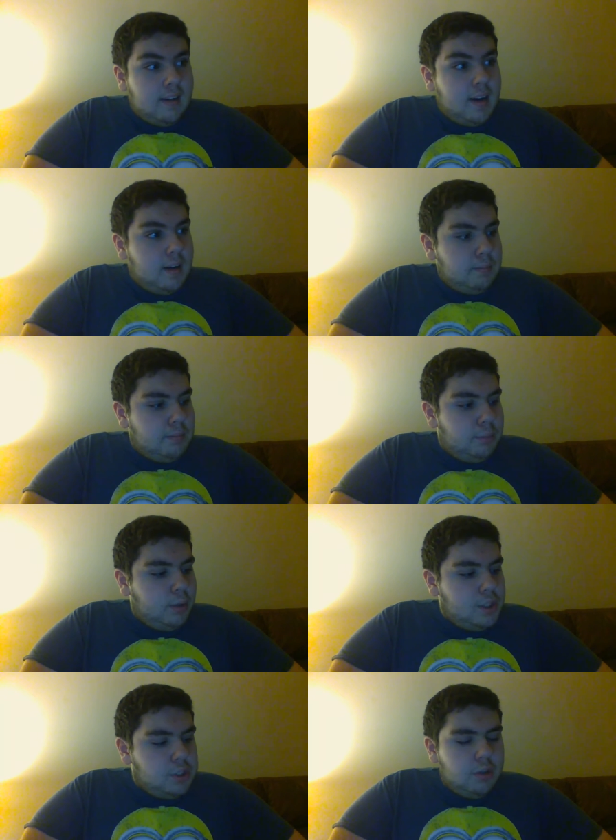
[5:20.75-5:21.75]
I'm
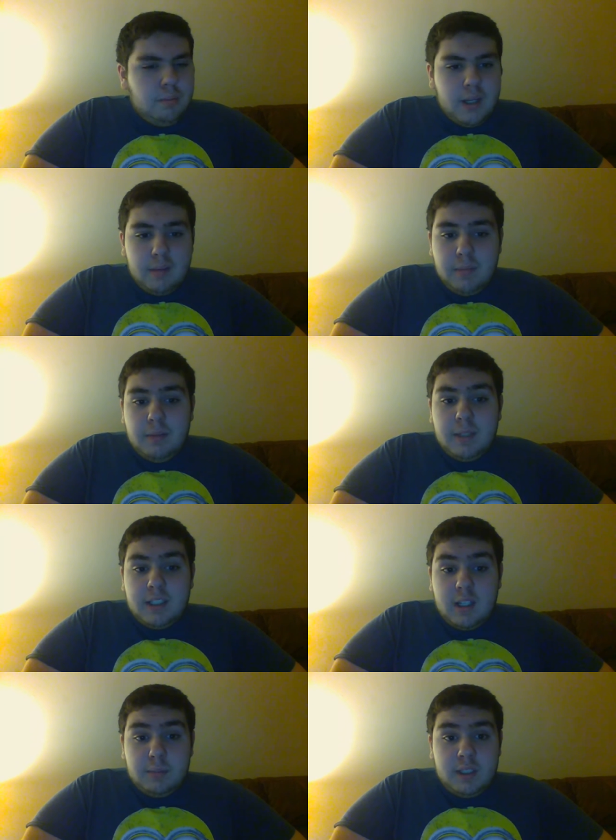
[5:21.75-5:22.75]
pretty sure it might make my
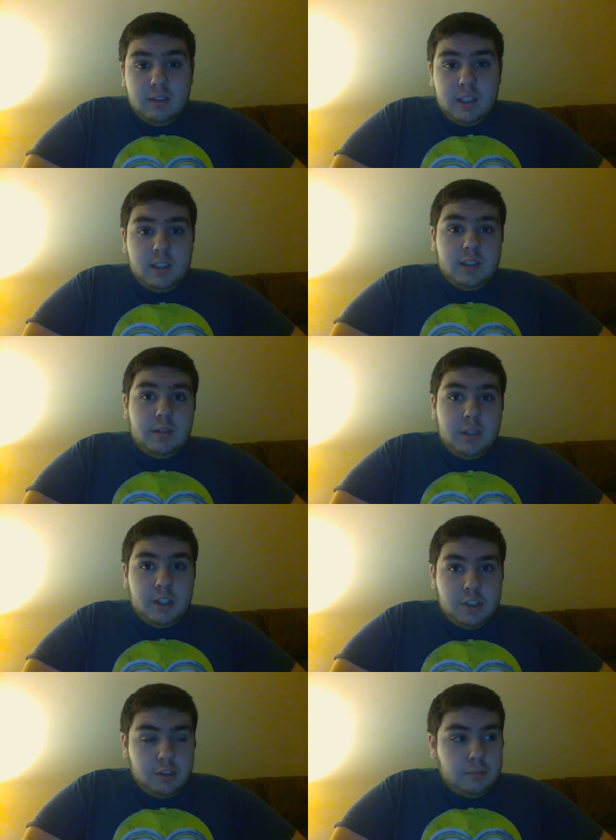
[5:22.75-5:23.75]
top 10 list. I'm
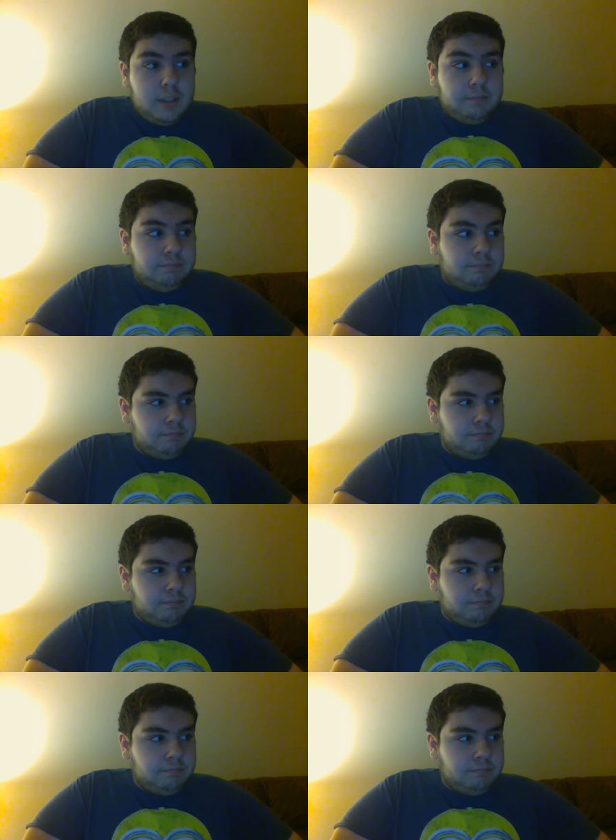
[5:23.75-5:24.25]
not sure, but